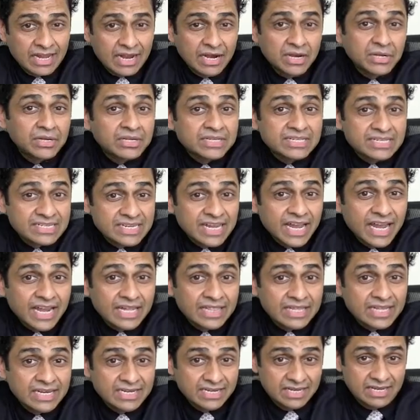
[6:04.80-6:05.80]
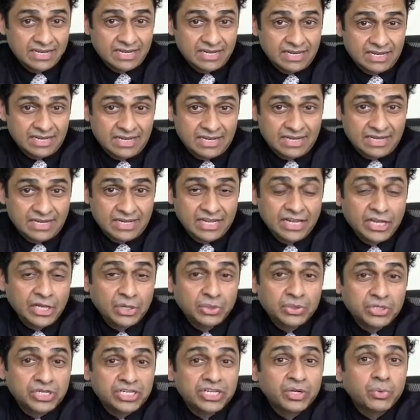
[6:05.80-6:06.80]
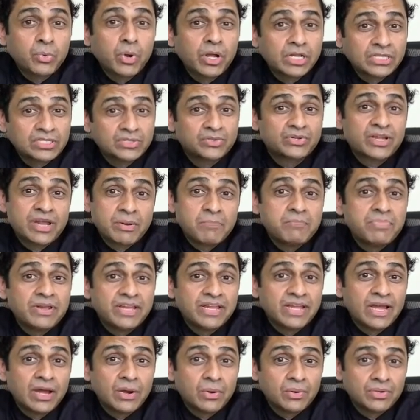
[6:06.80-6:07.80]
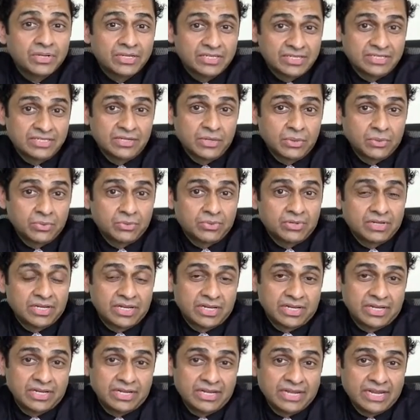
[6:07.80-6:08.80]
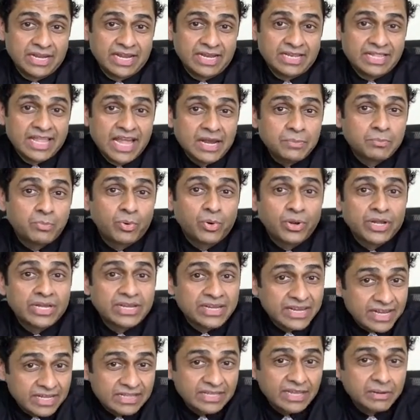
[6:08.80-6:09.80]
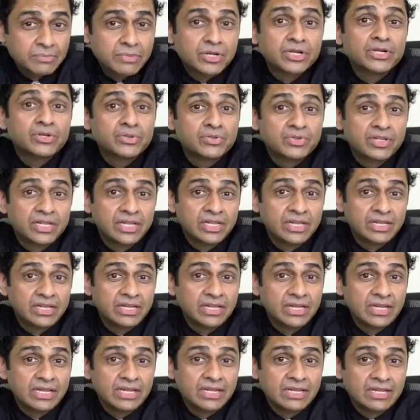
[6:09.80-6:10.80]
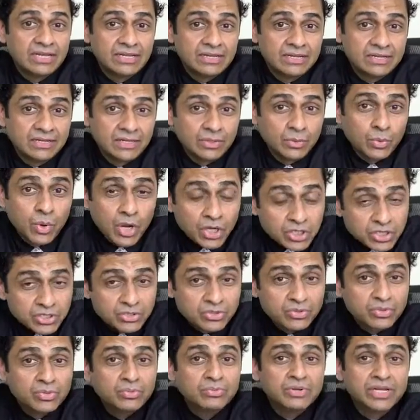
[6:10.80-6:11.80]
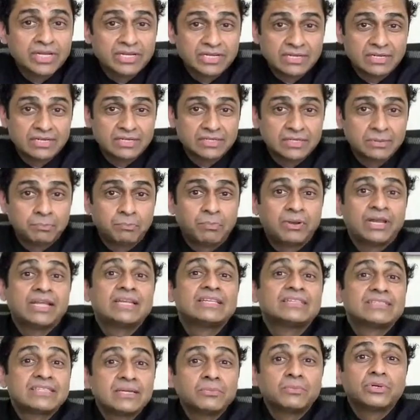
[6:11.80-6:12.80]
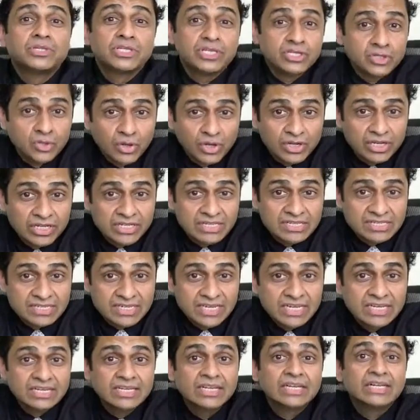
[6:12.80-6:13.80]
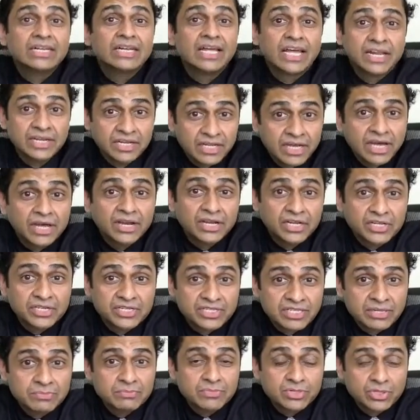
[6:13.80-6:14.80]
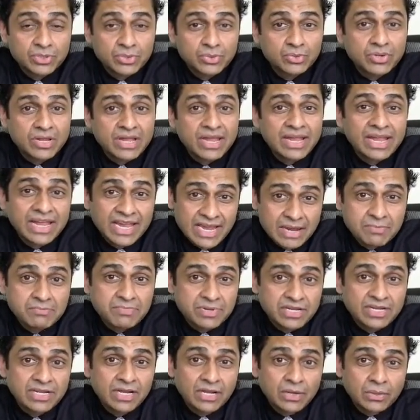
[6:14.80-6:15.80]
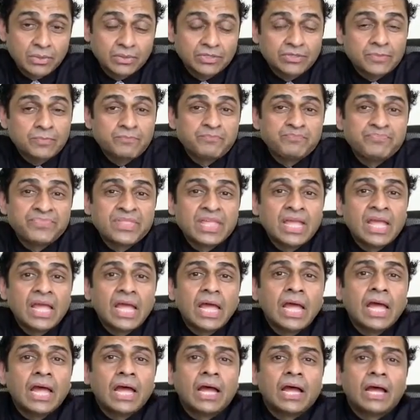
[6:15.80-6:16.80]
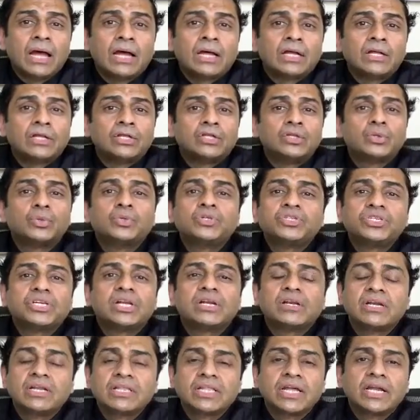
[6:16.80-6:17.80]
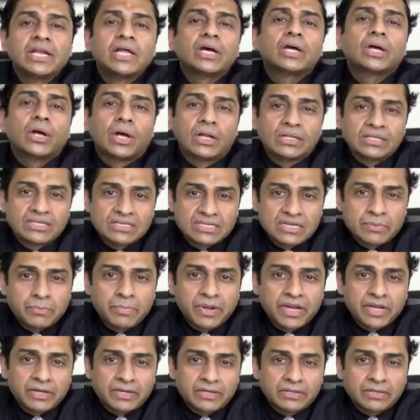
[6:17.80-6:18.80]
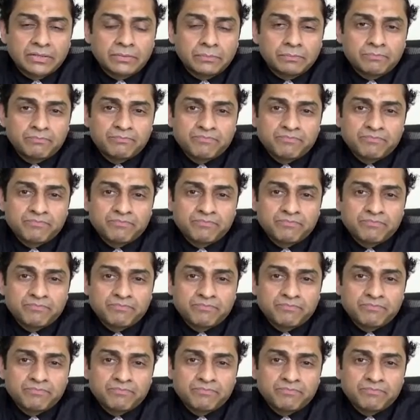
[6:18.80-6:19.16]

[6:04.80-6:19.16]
understand that he or she wants to empty out. So at that point, take them into the washroom and place them on the toilet seat and encourage them to empty out. Those children that are constipated